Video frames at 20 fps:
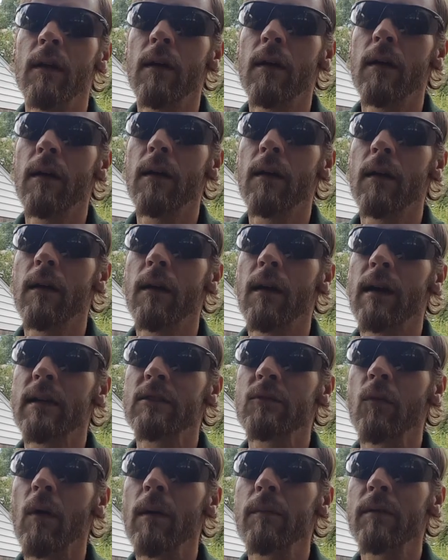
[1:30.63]
I
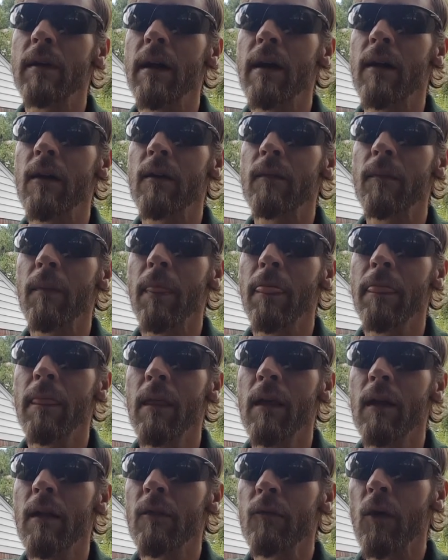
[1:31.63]
swapped out
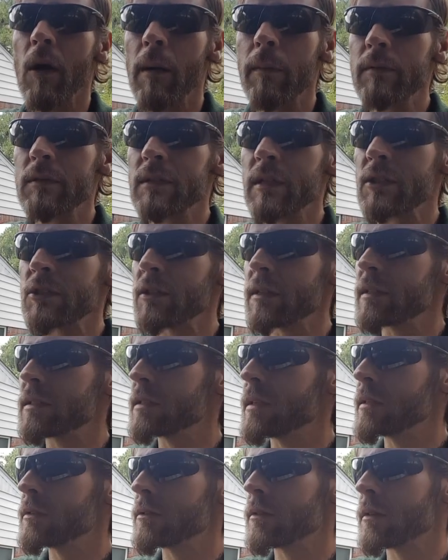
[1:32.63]
rudder positioning
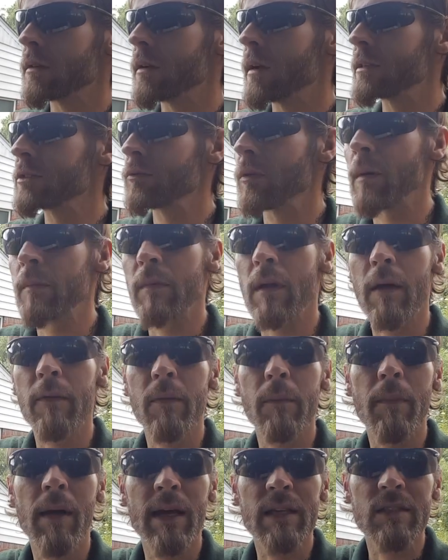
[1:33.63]
sensor. I swapped
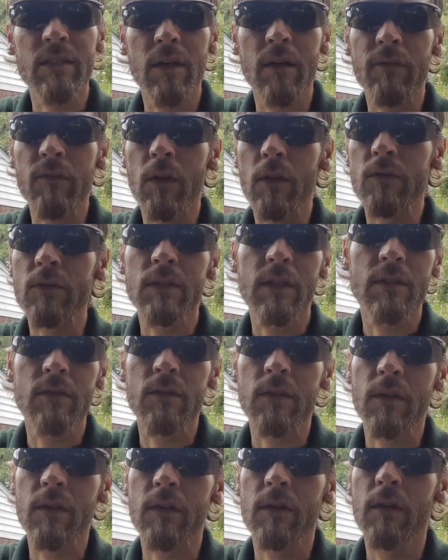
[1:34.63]
out the mass airflow
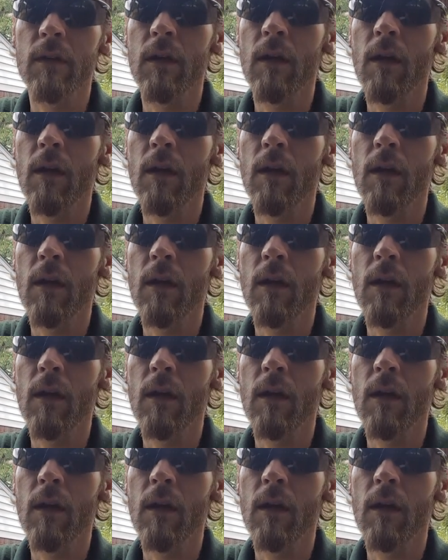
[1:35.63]
sensor,